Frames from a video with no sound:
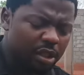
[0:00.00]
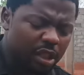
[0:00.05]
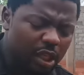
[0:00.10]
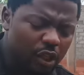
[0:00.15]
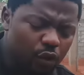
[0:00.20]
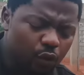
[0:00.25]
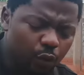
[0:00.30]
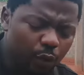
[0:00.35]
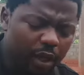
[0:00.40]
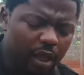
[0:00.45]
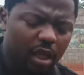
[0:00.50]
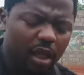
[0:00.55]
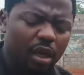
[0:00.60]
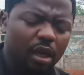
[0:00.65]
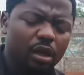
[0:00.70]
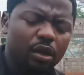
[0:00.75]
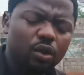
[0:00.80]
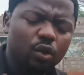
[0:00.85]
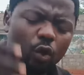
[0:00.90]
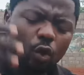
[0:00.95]
This week,
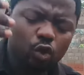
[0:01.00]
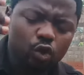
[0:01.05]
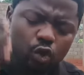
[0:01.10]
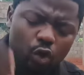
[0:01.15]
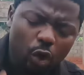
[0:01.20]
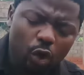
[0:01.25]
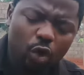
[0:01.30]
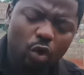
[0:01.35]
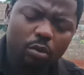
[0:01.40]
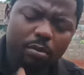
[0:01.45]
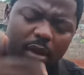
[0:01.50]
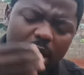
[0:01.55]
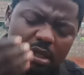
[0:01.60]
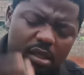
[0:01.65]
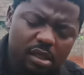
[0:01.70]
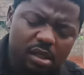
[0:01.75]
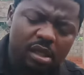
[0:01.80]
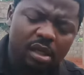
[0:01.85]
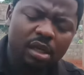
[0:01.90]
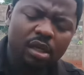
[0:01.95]
those
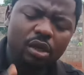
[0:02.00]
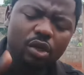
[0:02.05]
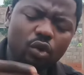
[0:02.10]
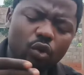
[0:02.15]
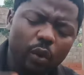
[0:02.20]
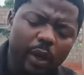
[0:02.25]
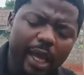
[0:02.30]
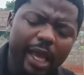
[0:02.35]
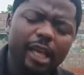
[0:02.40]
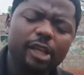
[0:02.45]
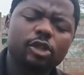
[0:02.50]
documents you were